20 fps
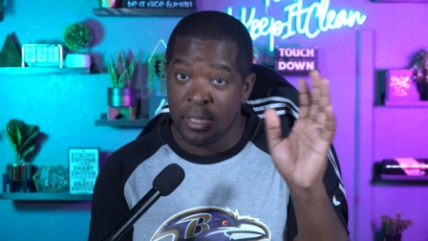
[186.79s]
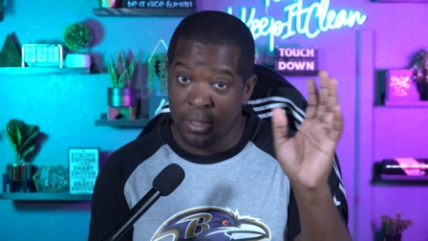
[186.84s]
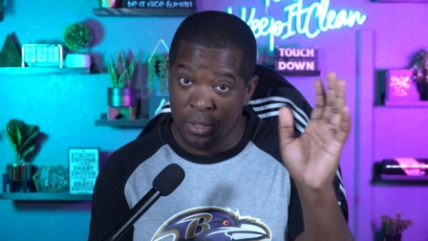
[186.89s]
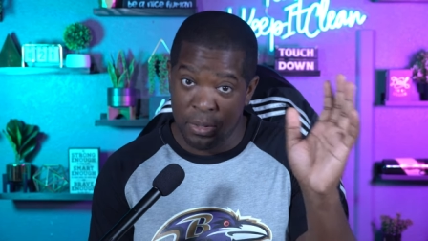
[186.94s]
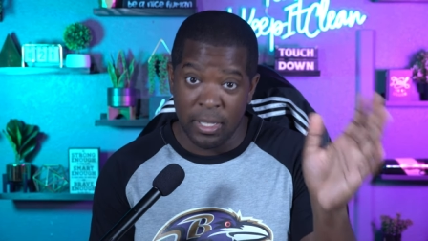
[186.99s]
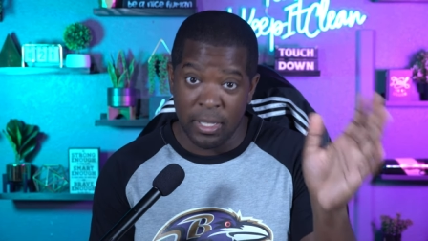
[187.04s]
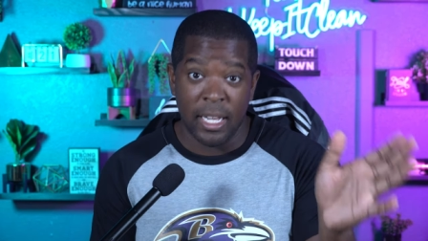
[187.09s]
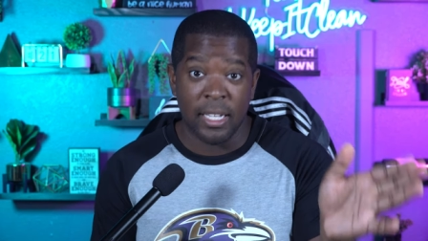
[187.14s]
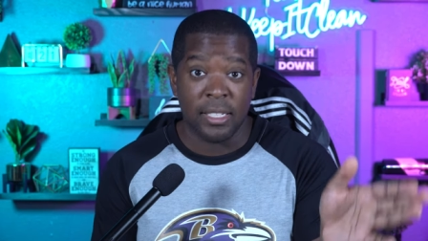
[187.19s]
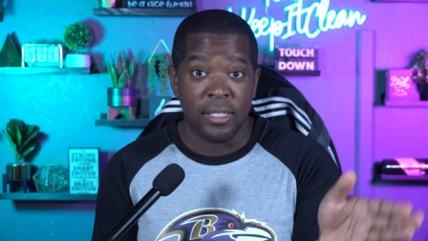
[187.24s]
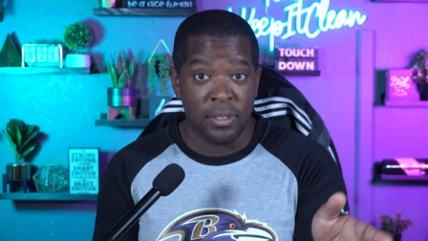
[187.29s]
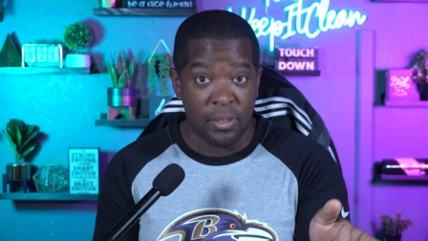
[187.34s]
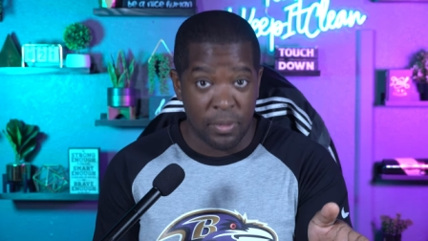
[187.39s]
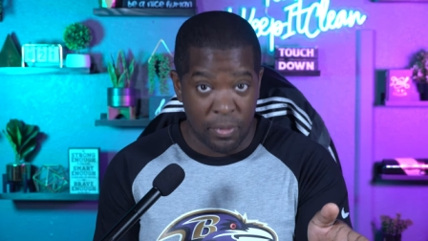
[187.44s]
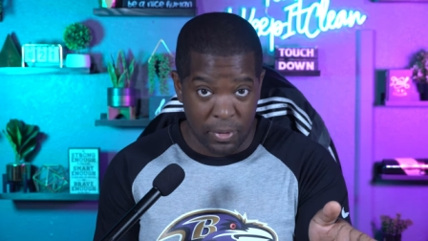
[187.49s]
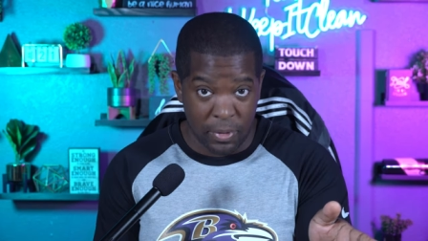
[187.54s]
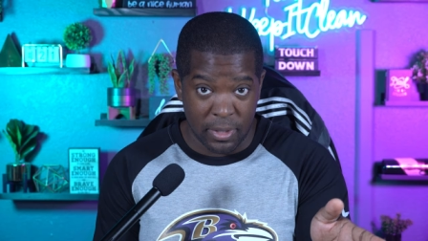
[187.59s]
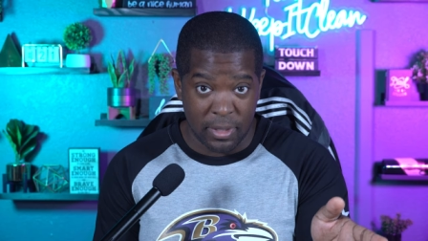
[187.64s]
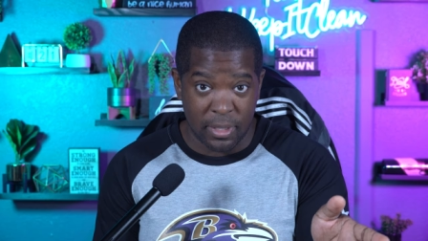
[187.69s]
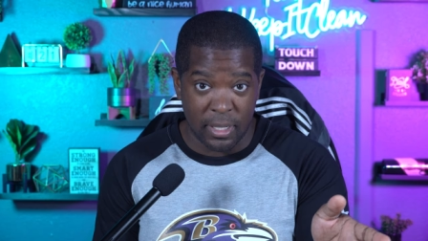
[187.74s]
two thousand
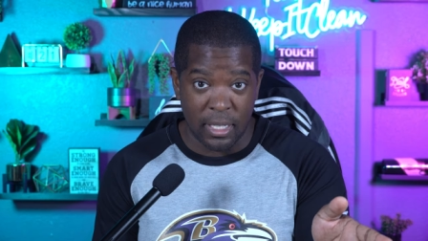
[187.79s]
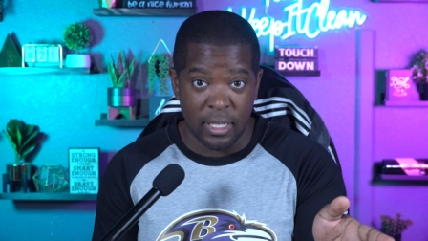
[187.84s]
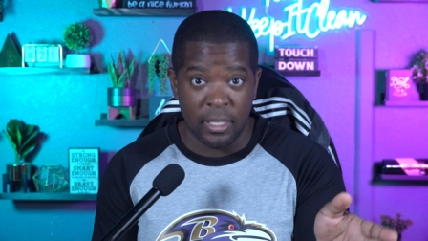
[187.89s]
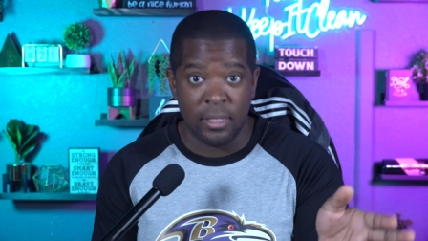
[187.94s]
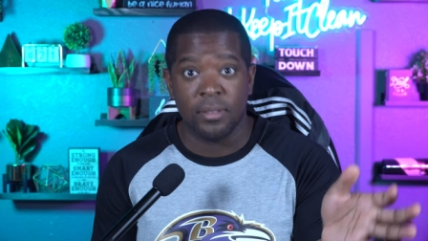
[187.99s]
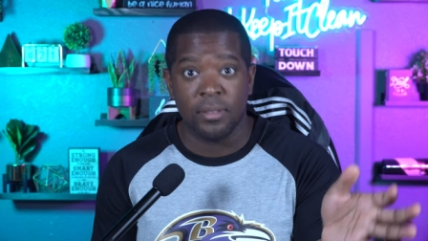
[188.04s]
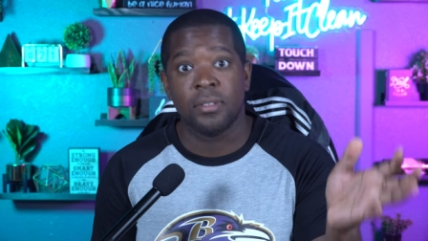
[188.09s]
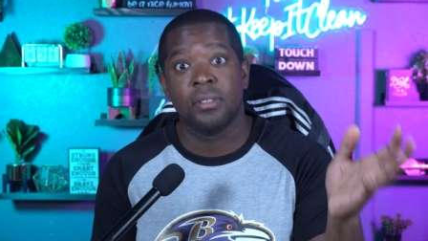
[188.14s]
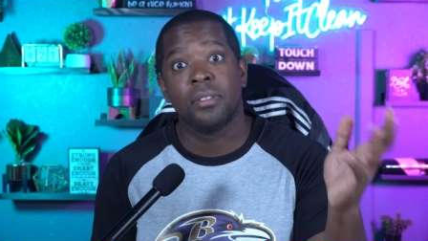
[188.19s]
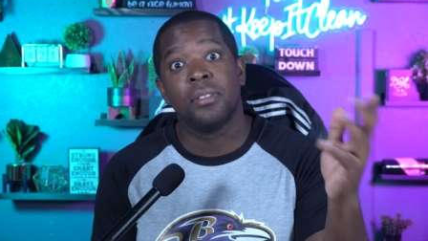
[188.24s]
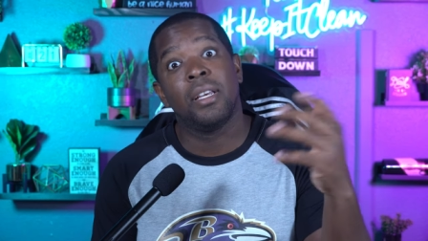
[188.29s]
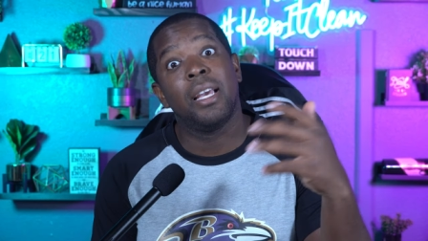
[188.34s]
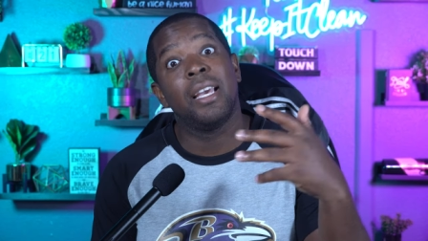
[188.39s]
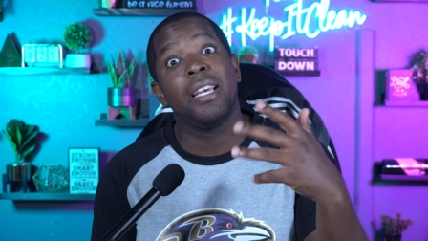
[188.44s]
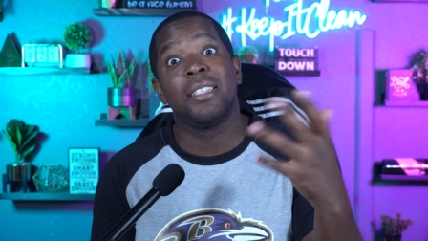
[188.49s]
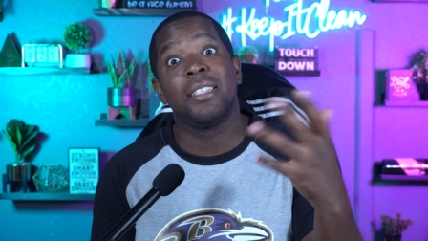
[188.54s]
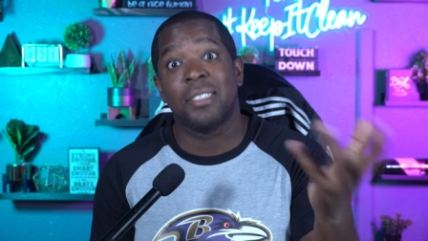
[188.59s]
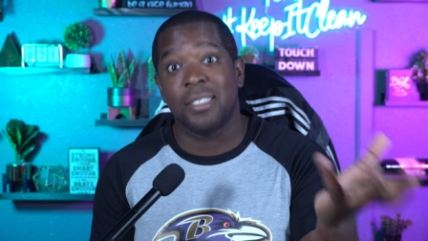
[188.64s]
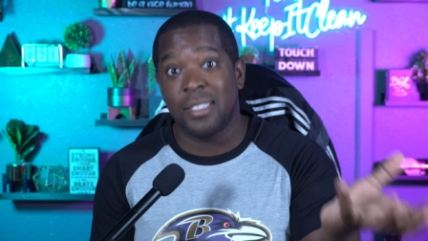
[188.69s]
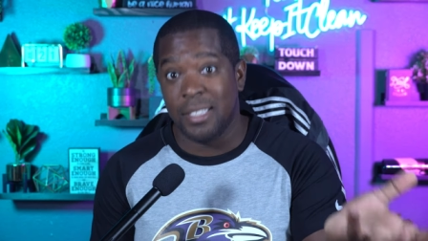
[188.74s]
fifteen,
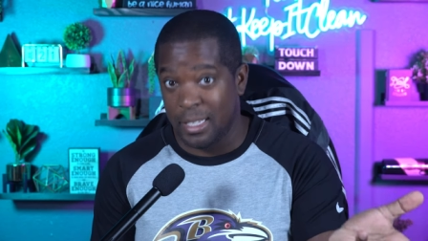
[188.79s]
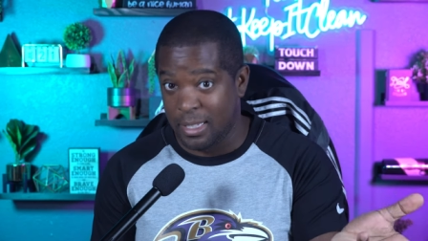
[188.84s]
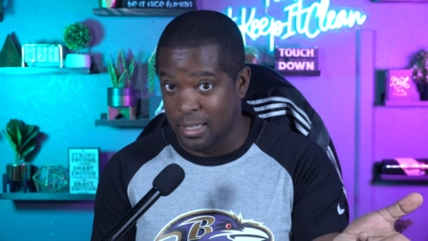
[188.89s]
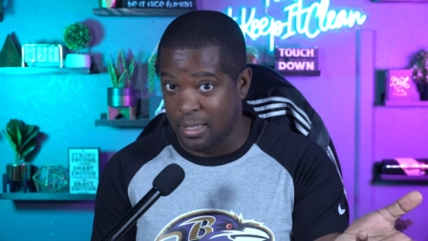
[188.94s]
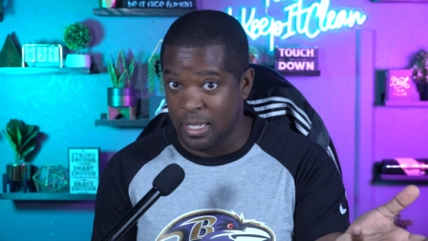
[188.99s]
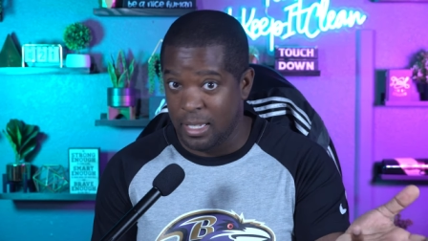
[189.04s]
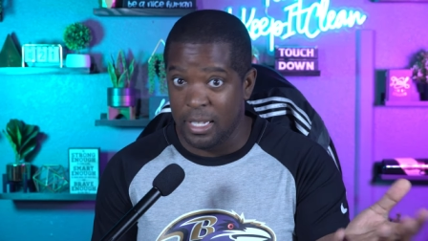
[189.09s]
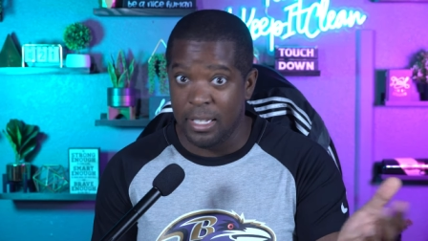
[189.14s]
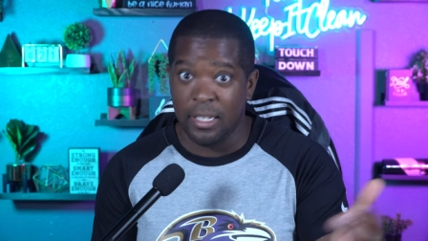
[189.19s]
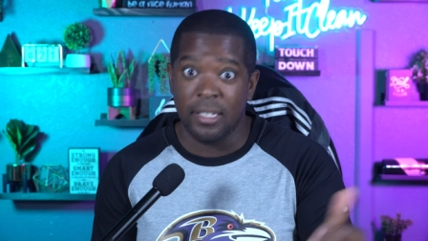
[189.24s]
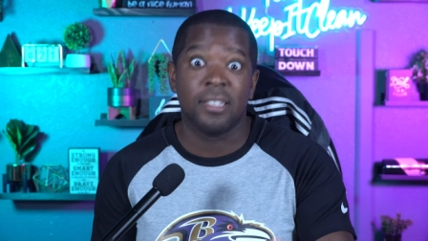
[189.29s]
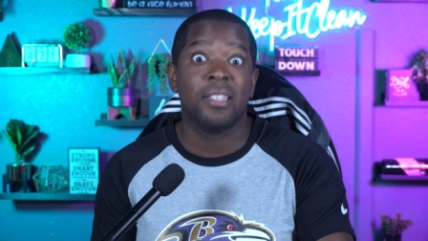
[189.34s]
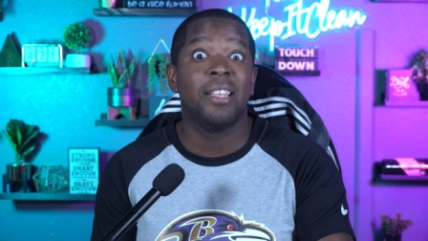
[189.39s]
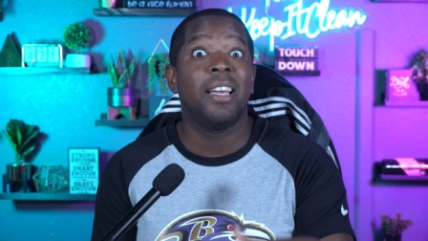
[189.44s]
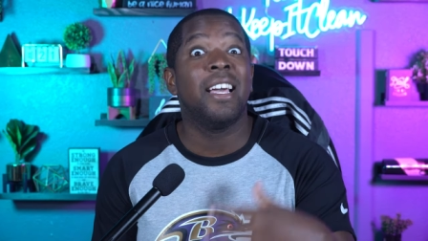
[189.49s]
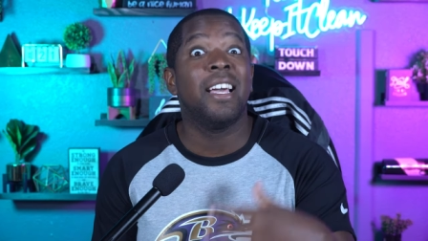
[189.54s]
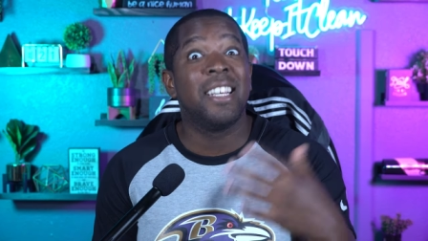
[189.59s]
and sixteen,